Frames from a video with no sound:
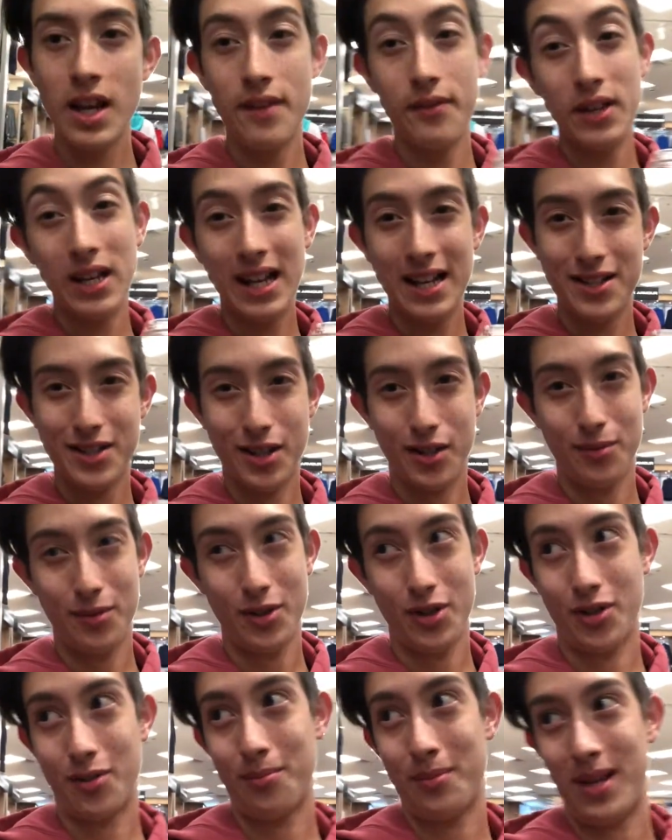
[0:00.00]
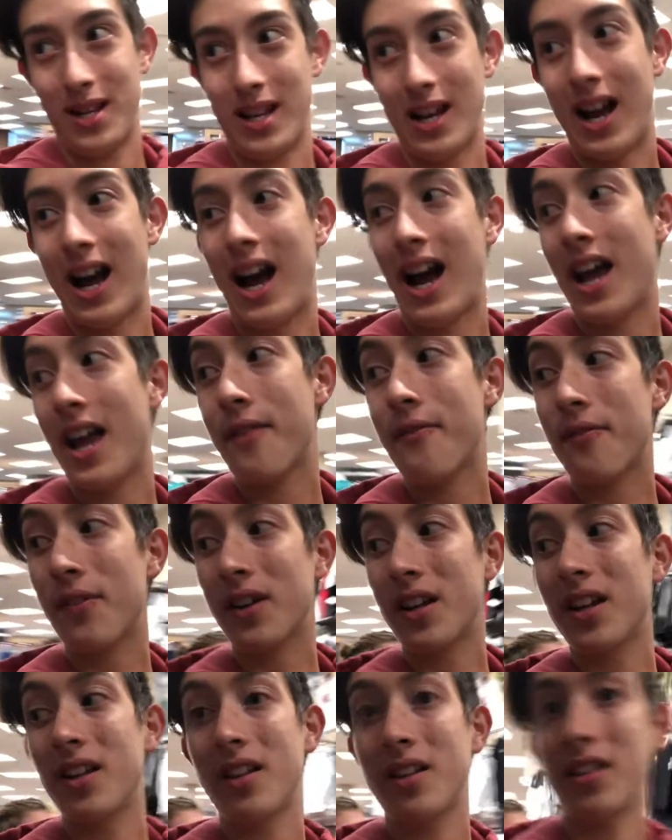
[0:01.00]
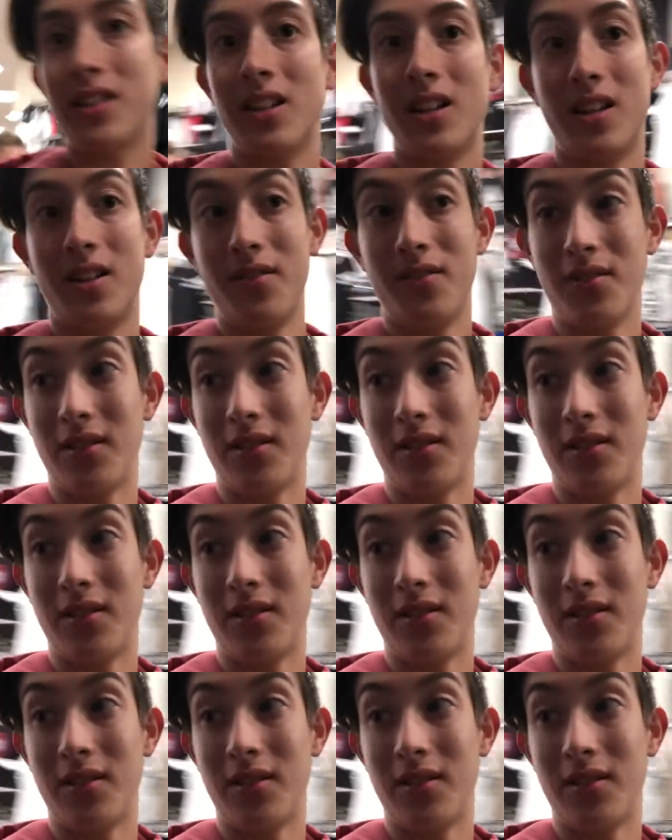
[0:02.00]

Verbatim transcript: If you guys don't know me, I freaking love